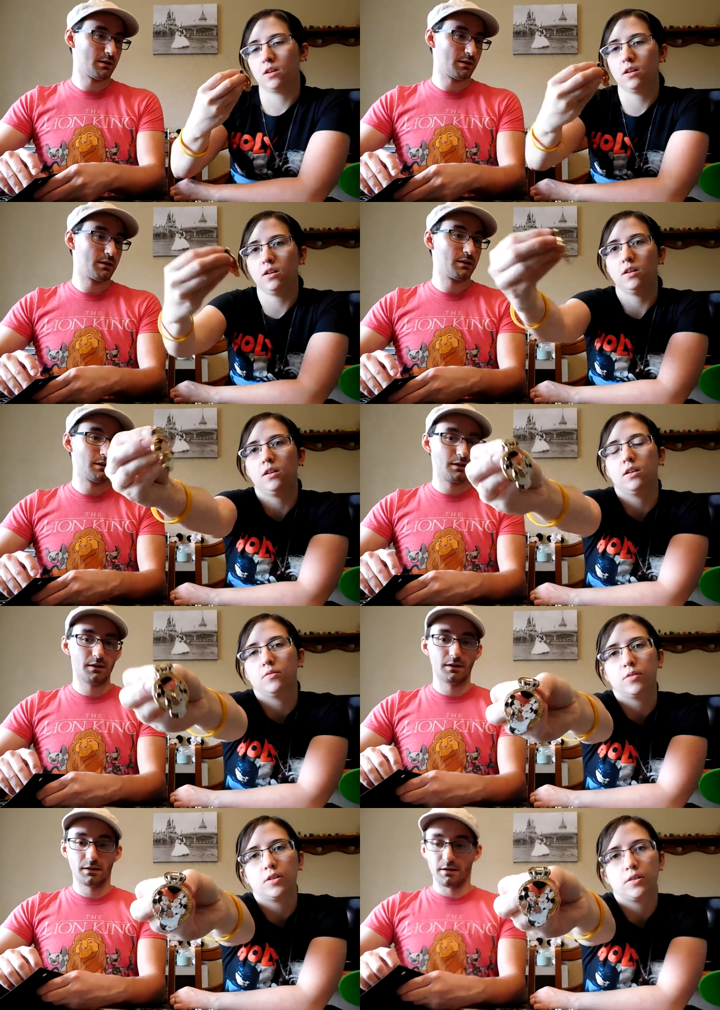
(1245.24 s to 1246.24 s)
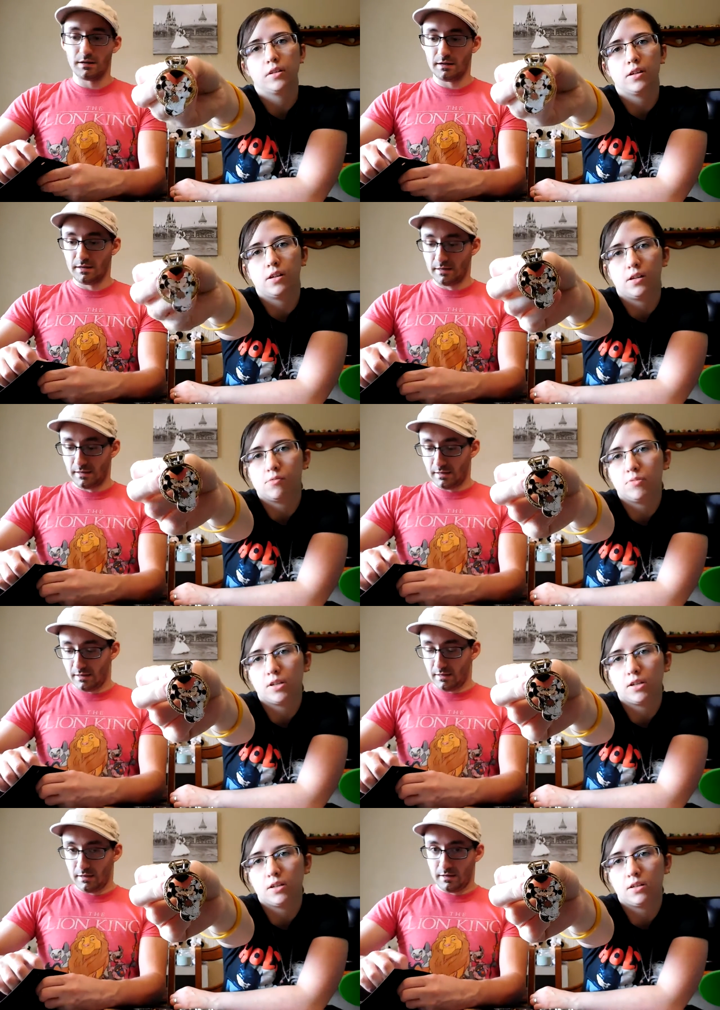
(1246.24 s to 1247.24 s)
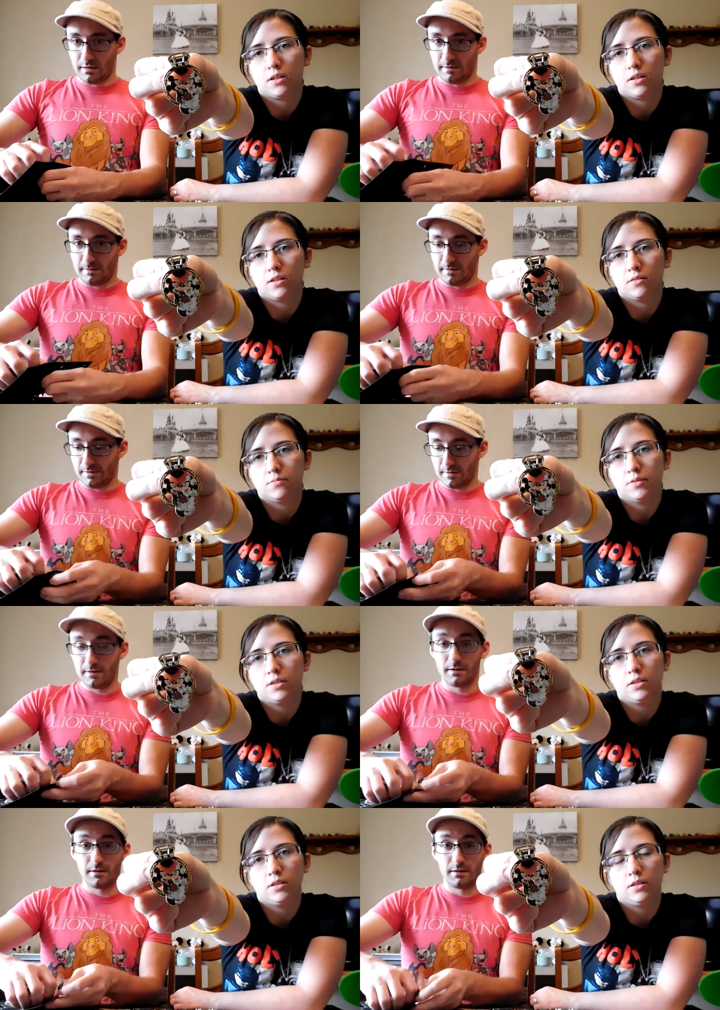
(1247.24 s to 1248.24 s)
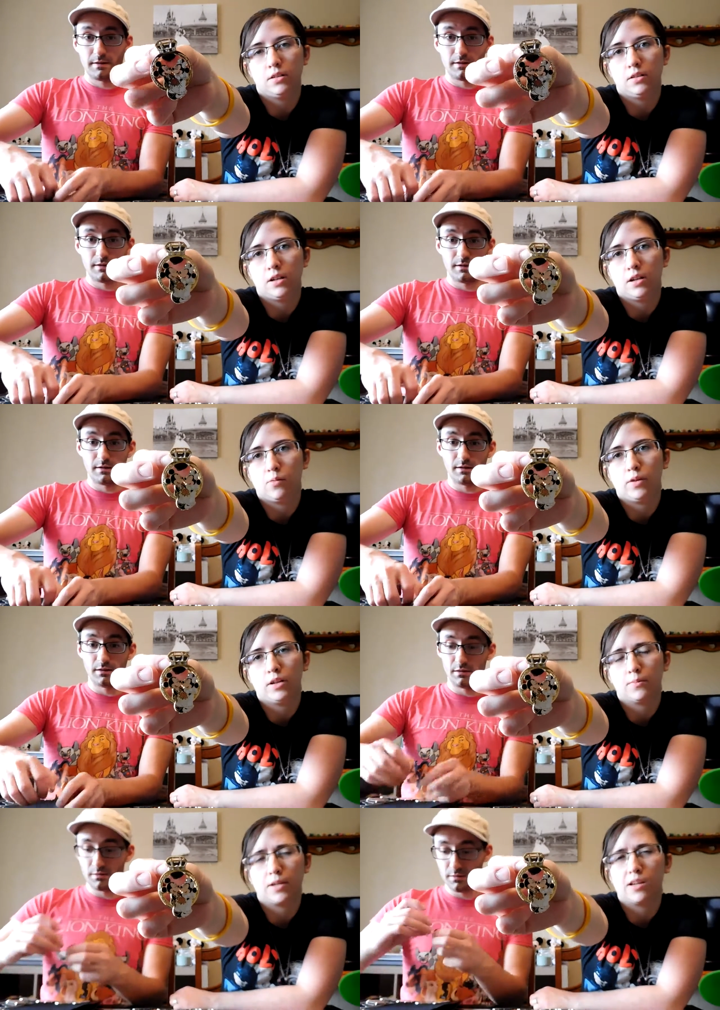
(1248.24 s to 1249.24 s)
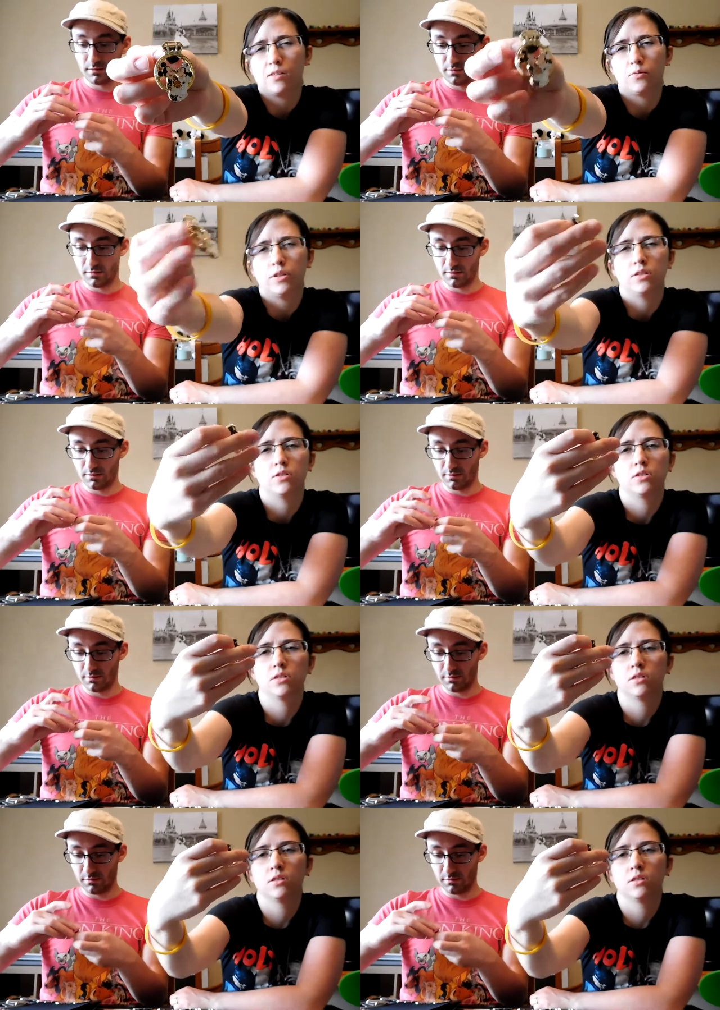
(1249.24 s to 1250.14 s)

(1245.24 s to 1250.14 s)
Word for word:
Speaker 1: And we got a Mickey and Minnie and a wedding band, which...